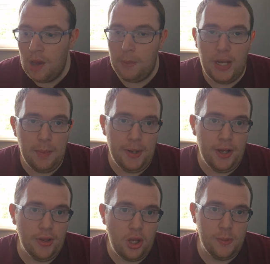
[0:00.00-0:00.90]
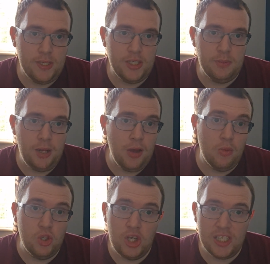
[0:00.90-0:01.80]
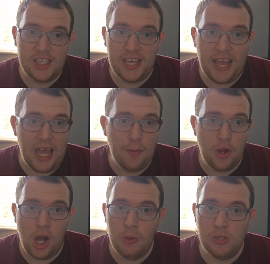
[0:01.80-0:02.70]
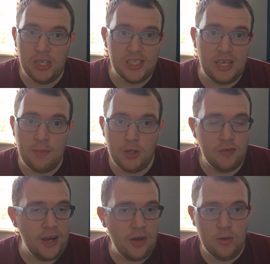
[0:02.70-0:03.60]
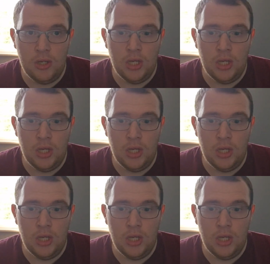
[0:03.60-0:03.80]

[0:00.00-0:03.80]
But let me know in the comment section below, would you like to see a cable car? Would you like to see a monorail?